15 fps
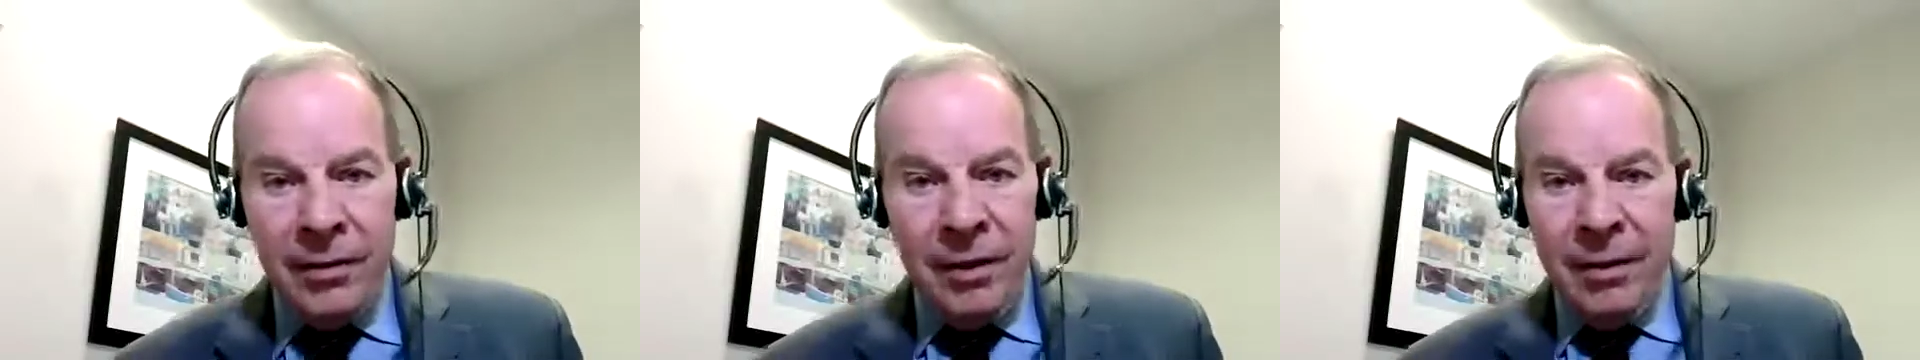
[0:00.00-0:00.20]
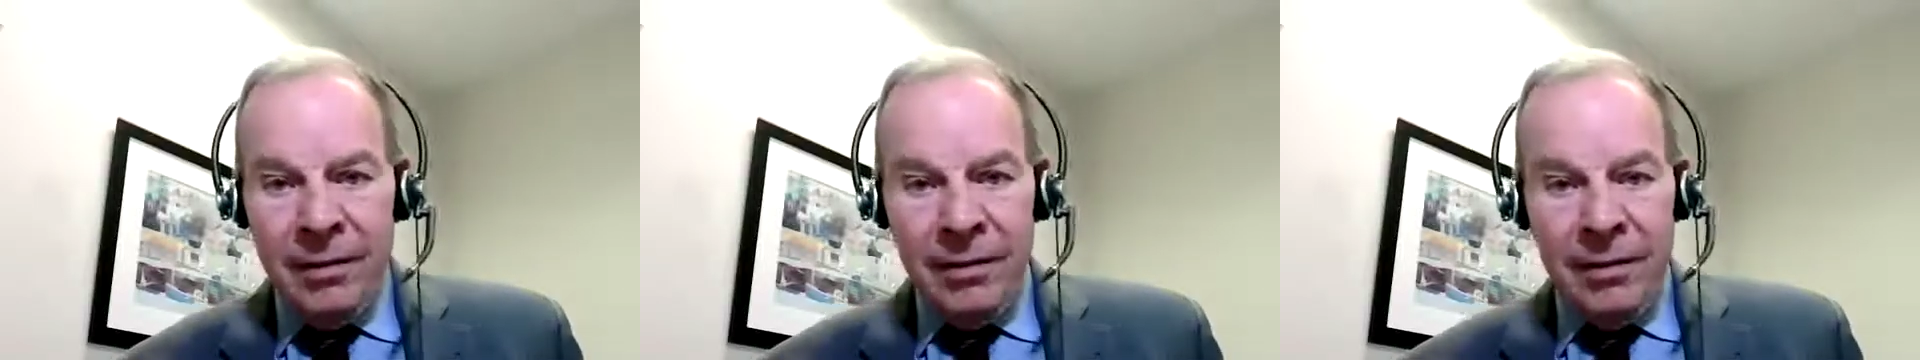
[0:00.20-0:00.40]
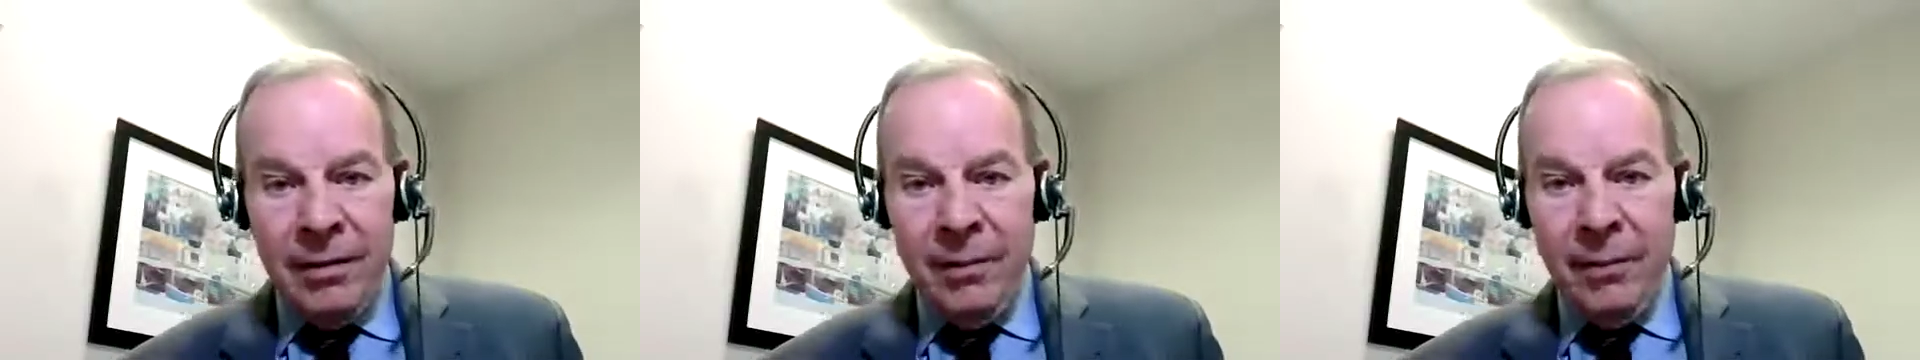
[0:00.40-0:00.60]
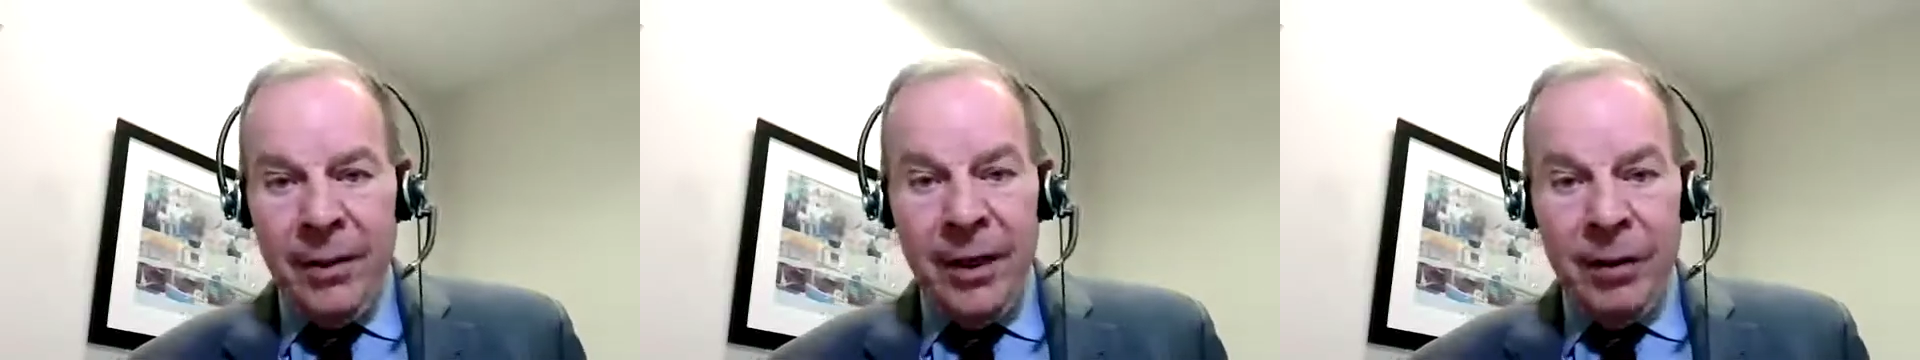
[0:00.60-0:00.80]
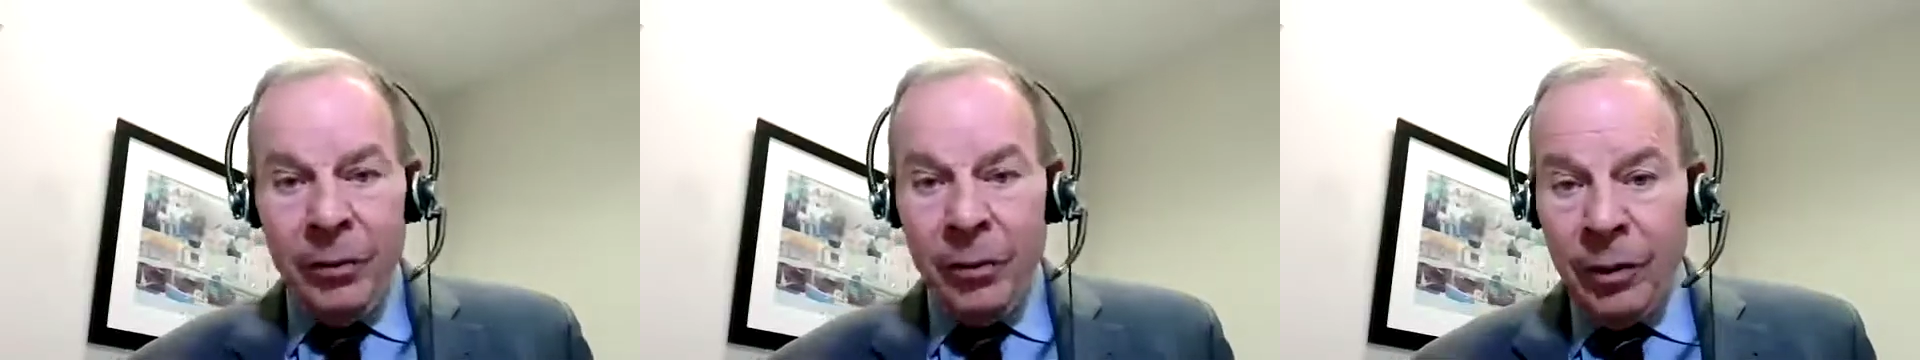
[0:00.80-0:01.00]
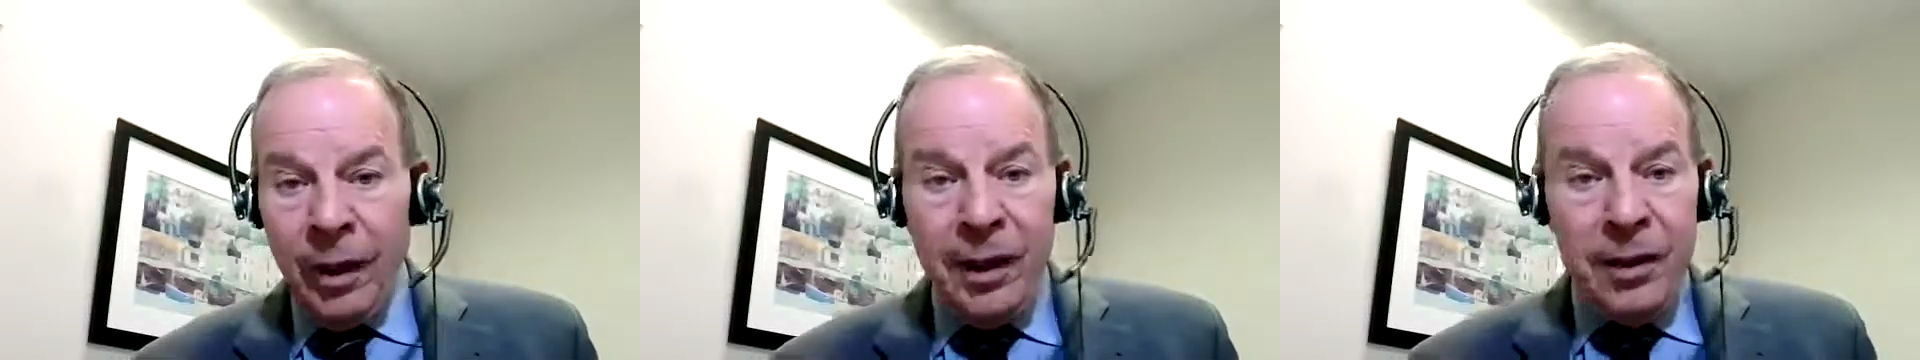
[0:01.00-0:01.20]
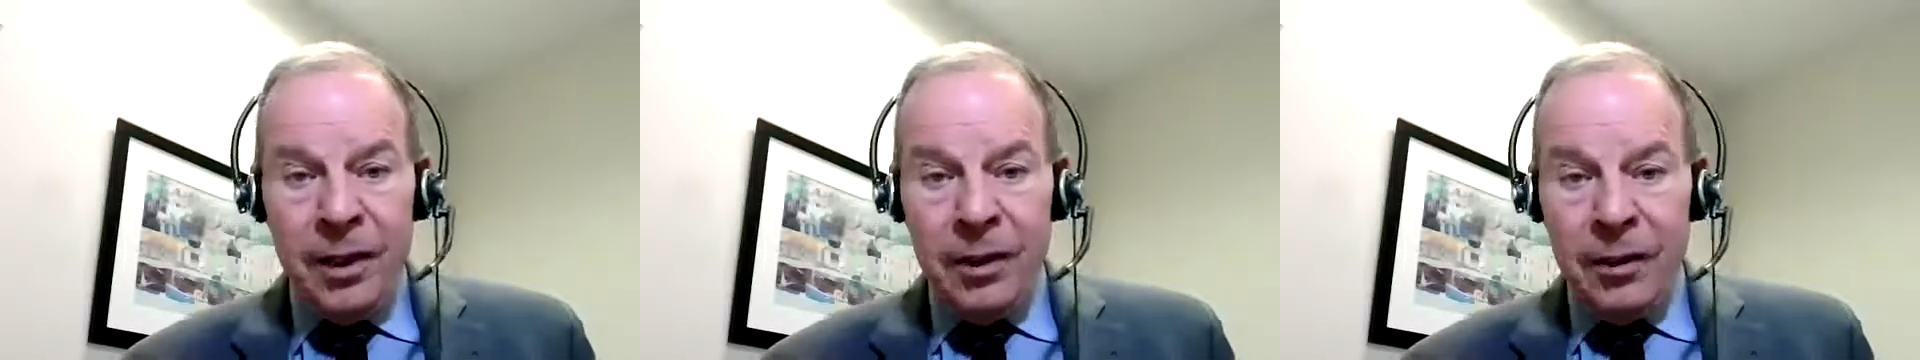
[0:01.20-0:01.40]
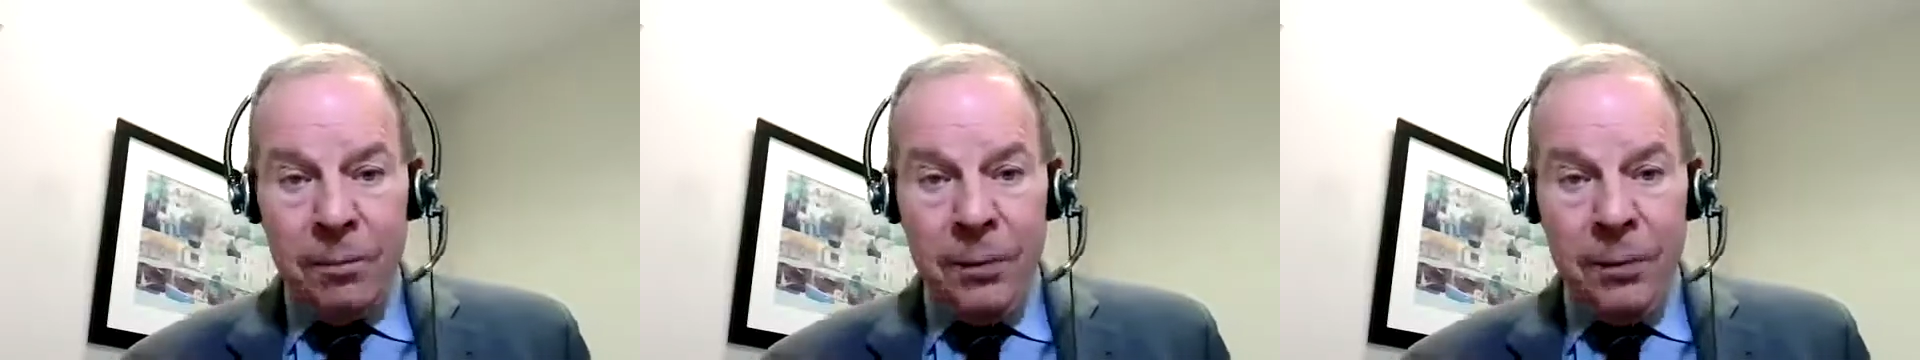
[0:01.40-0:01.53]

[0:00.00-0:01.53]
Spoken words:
be it religious,